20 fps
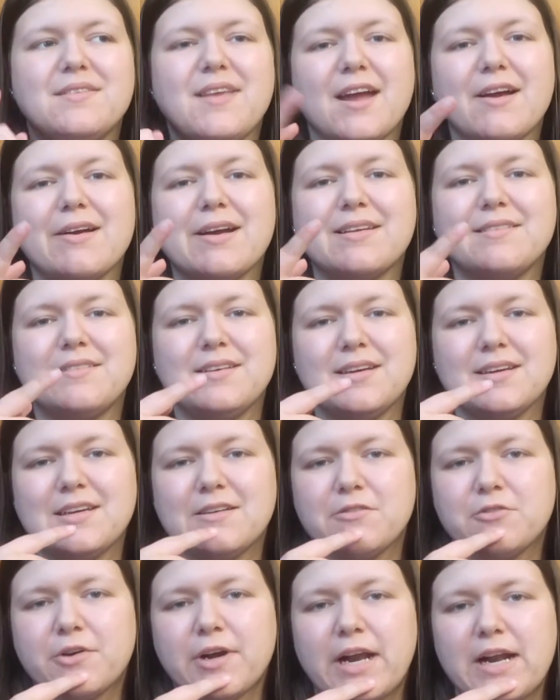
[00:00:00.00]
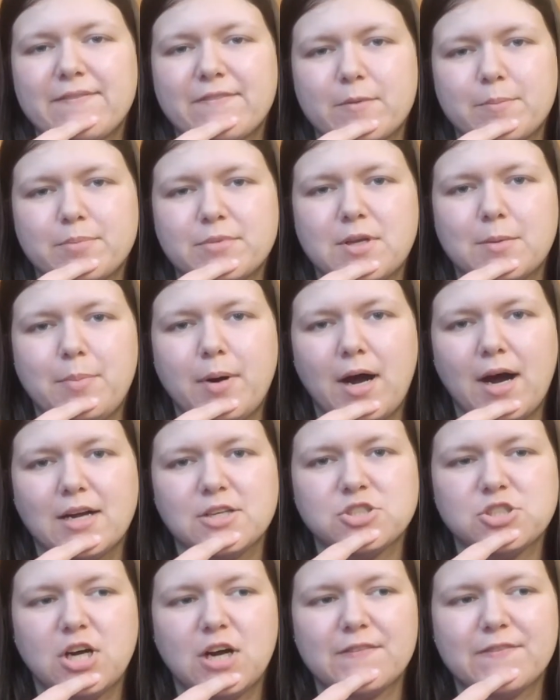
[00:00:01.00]
Derek did give credit to
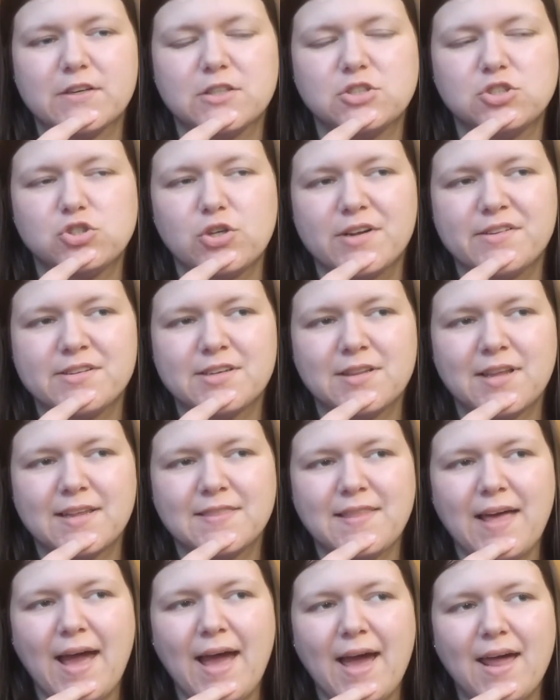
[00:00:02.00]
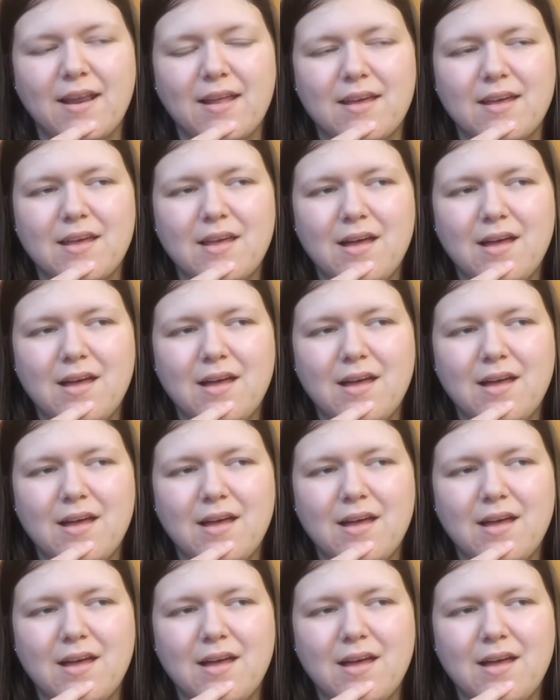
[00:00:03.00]
Pasha for dressing like that.